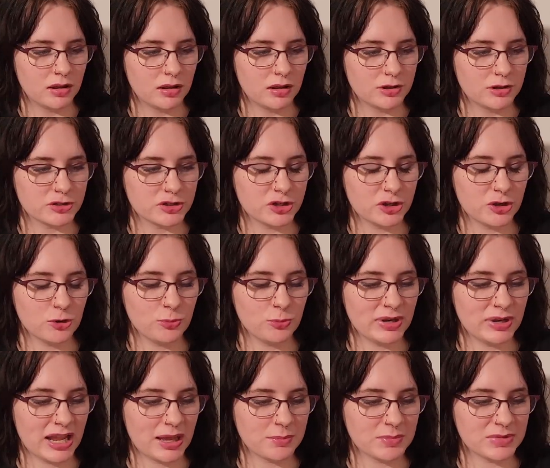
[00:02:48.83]
She Who
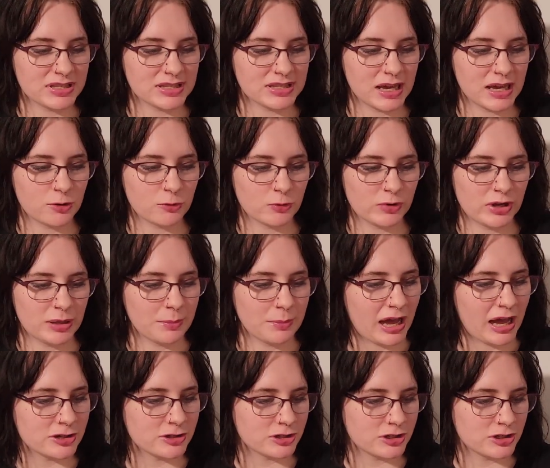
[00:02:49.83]
Became the Sun
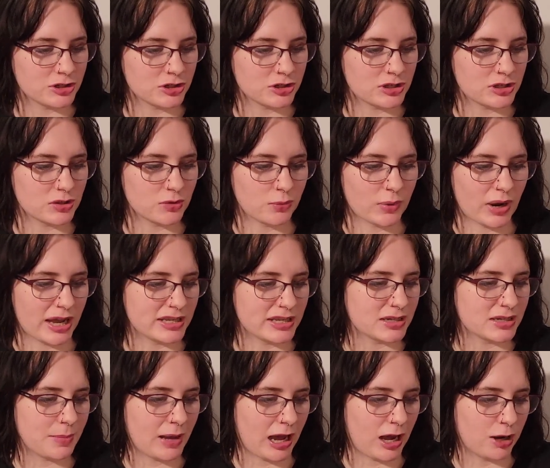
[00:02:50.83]
reimagines the rise to
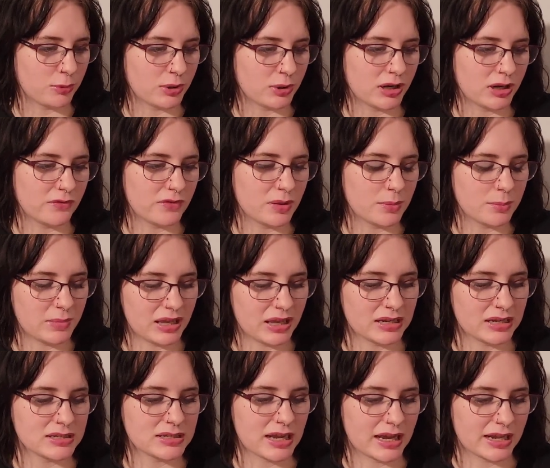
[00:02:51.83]
power of the
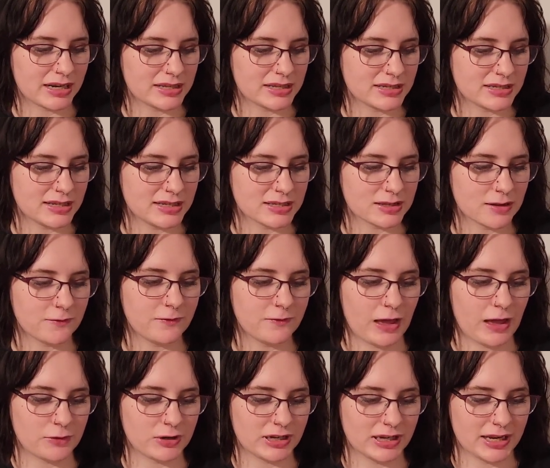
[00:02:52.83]
Ming Dynasty's
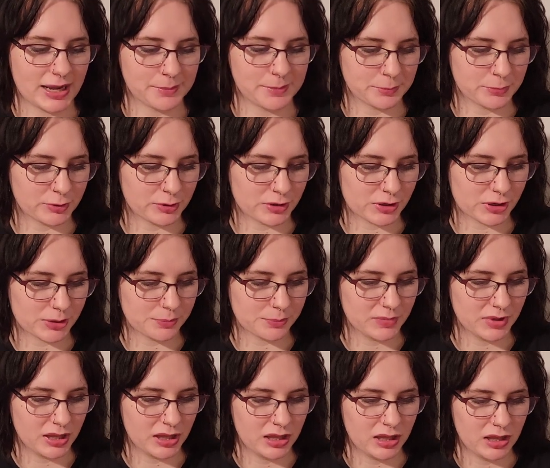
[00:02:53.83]
founding emperor.
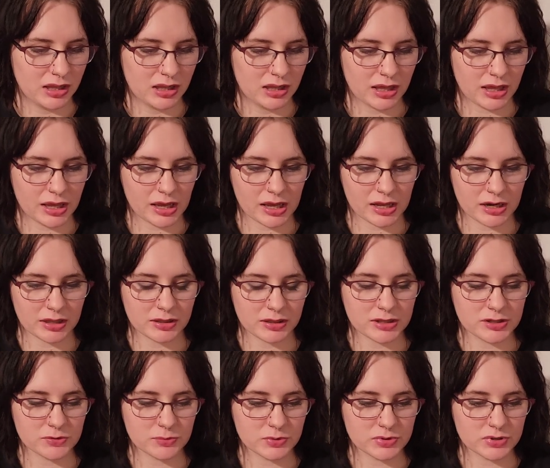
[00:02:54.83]
And
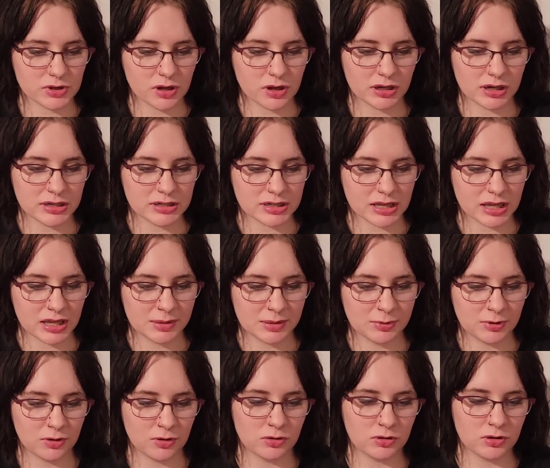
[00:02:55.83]
this was on a
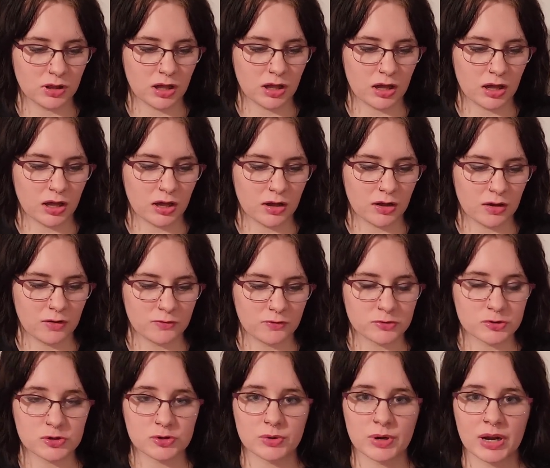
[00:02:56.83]
table of
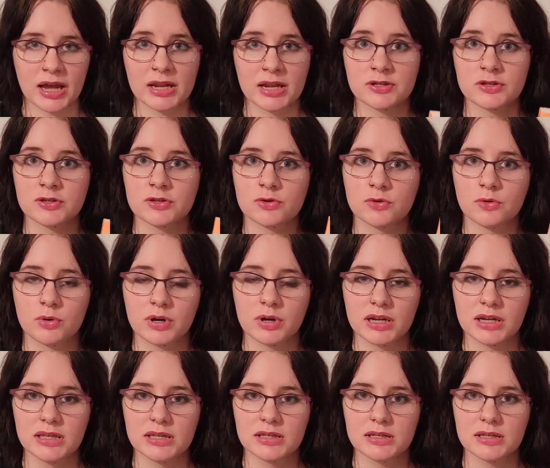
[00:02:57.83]
trans
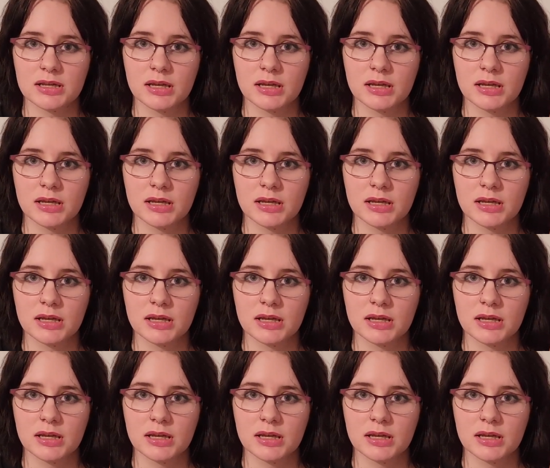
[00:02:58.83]
stories.